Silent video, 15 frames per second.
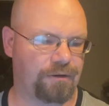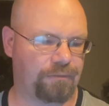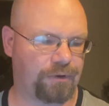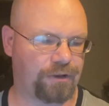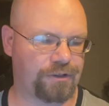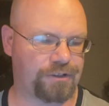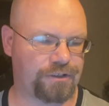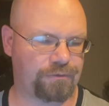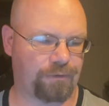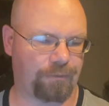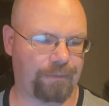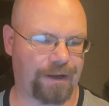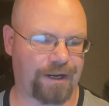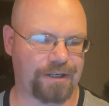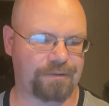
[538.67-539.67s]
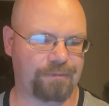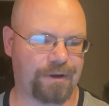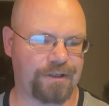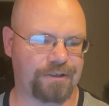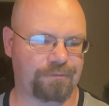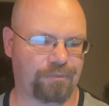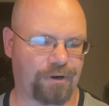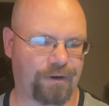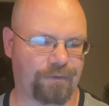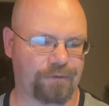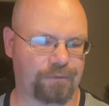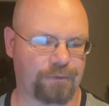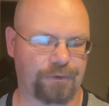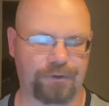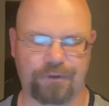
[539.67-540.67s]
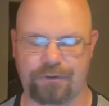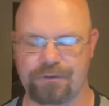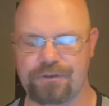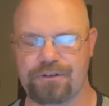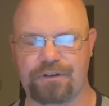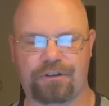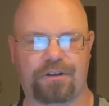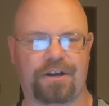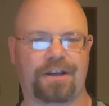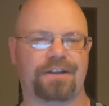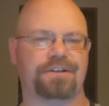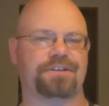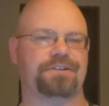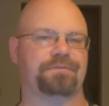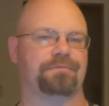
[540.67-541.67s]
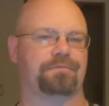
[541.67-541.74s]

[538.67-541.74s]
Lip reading: policies while maximizing profitable returns to clients.